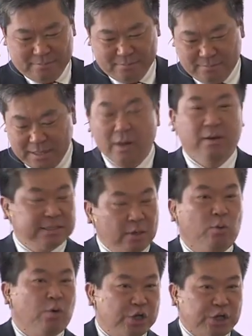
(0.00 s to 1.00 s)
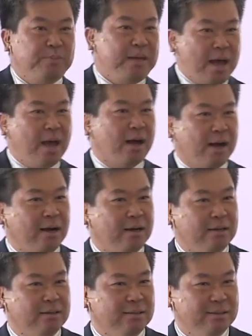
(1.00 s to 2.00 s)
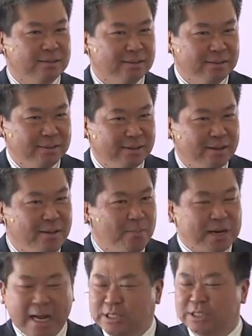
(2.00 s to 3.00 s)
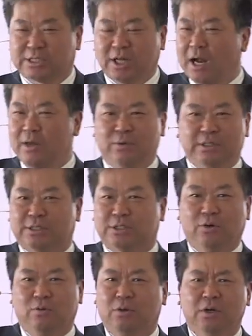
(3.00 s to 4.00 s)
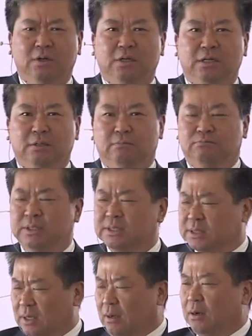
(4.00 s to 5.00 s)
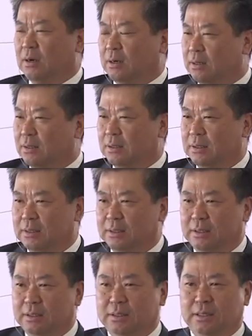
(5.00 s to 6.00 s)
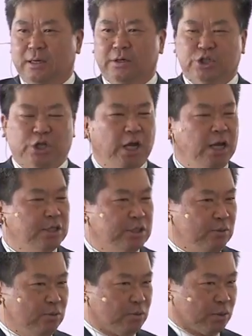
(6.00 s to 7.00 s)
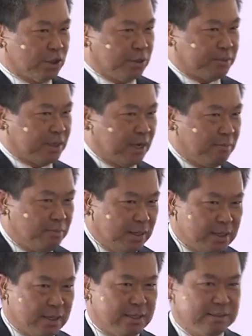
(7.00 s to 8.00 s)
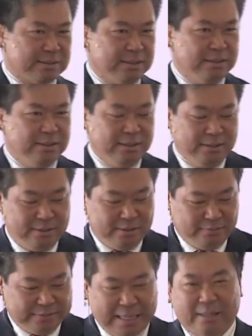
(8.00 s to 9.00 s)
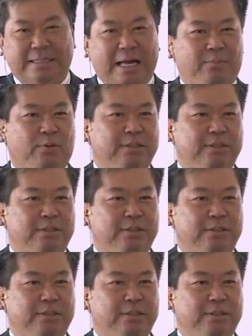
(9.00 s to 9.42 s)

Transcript: Now, was there worship? Yeah. But I just thought it was so bizarre that they're changing worship time because of Dallas Cowboys.